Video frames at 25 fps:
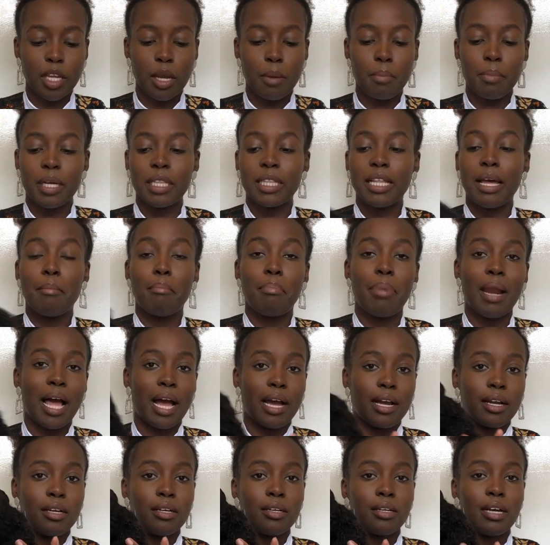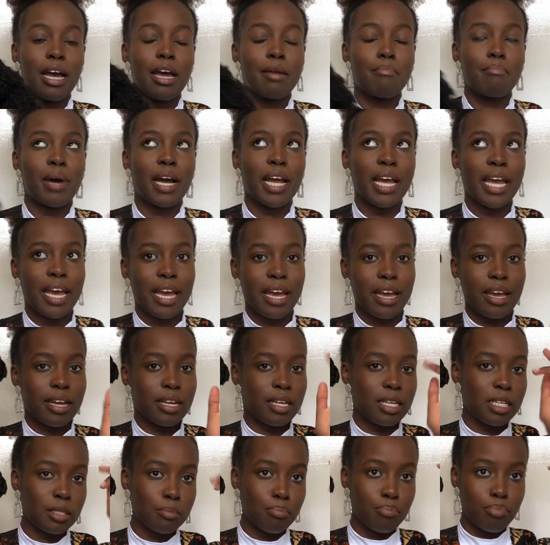But they're black and my hair
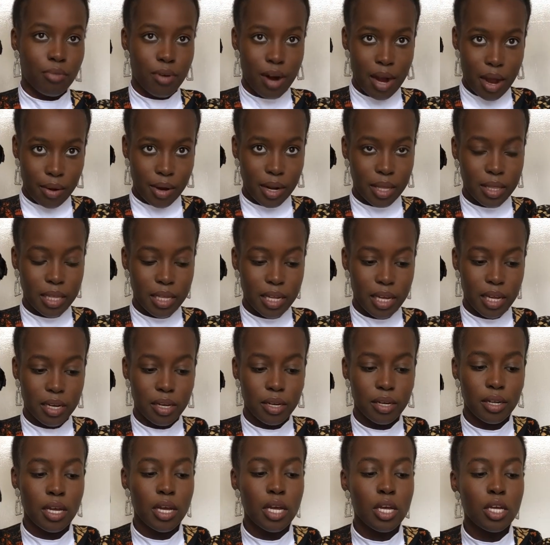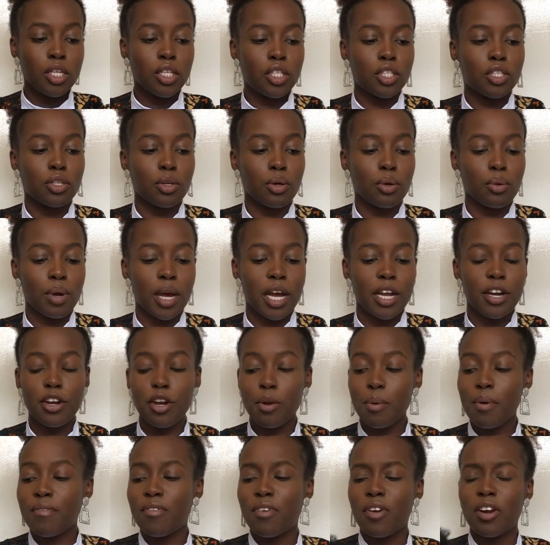is brown at the end, so I don't
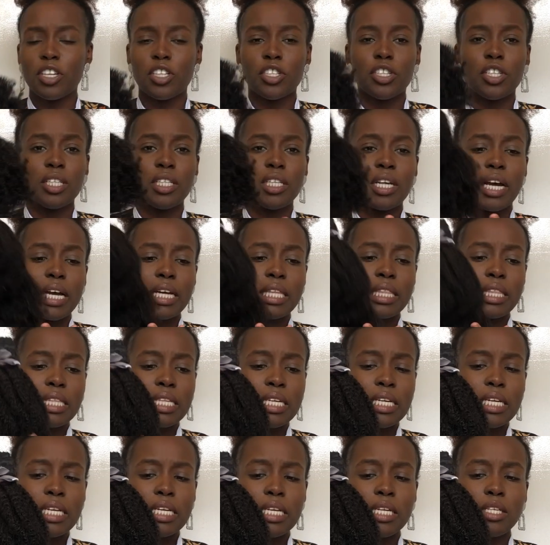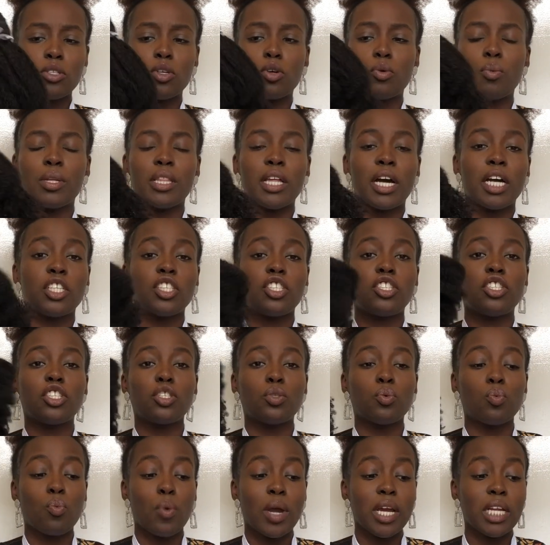know whether I should dye these or whether I should
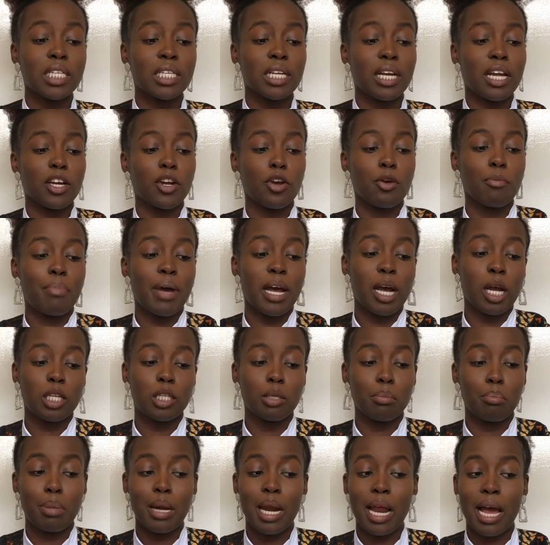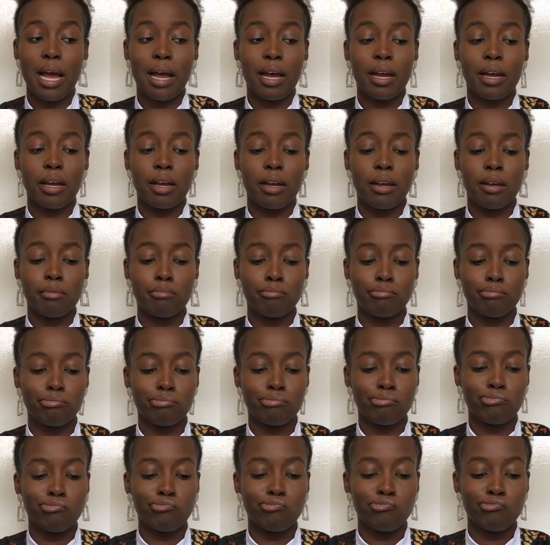just wait till I go back to black,
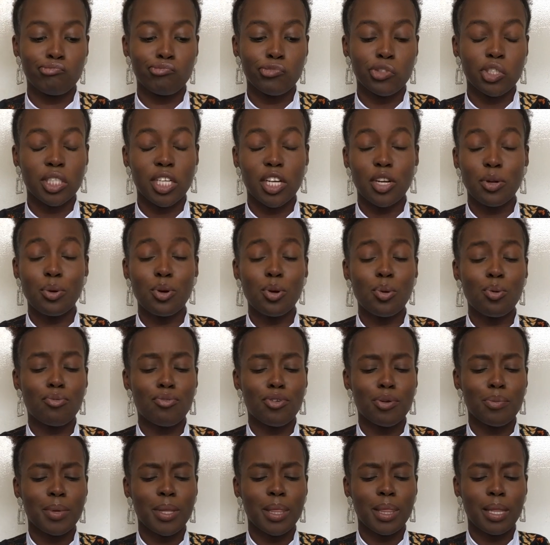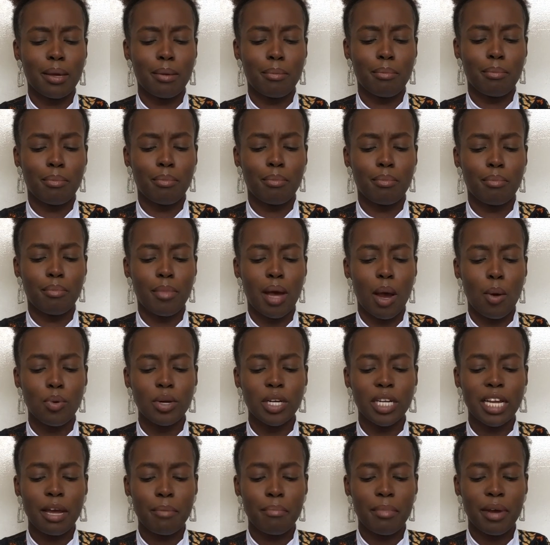because I don't want to ruin them. I would
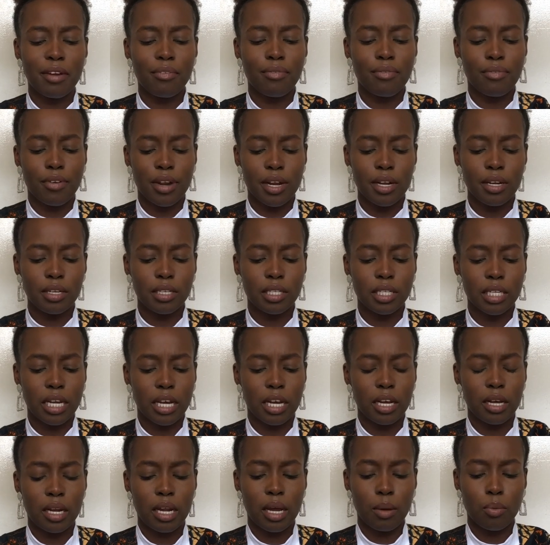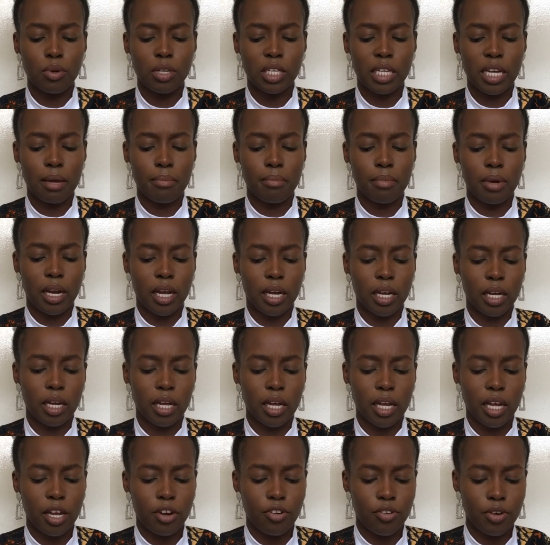get my friend to, I would get like a
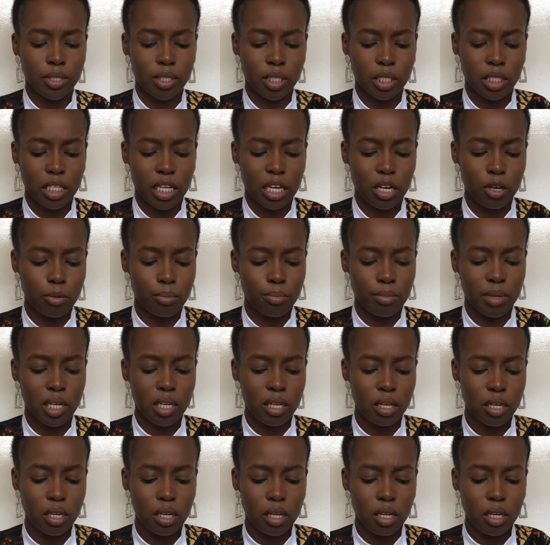hairdresser to help me,